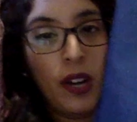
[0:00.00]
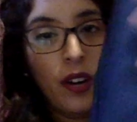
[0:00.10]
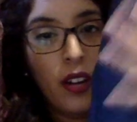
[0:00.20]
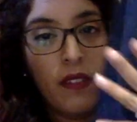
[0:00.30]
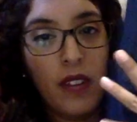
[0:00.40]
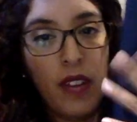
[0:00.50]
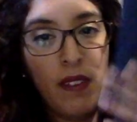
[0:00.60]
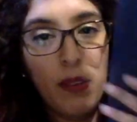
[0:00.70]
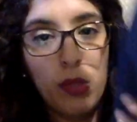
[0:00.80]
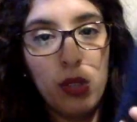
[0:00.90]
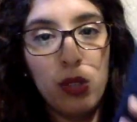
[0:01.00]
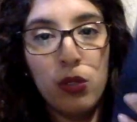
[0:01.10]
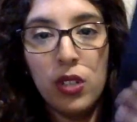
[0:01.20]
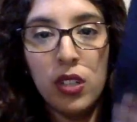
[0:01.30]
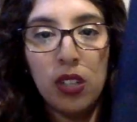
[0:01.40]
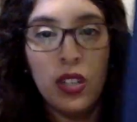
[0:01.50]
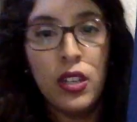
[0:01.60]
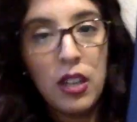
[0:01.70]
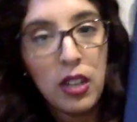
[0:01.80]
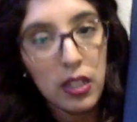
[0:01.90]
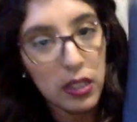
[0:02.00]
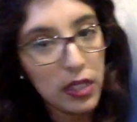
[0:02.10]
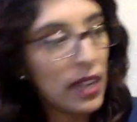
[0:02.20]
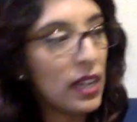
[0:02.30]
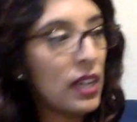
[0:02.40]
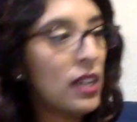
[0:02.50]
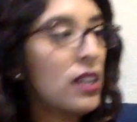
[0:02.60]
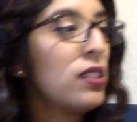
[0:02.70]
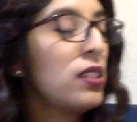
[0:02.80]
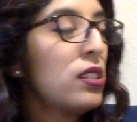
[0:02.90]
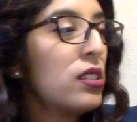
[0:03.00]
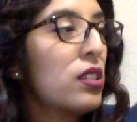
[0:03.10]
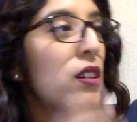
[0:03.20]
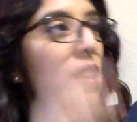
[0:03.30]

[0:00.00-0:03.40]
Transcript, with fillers: pair of navy blue leggings.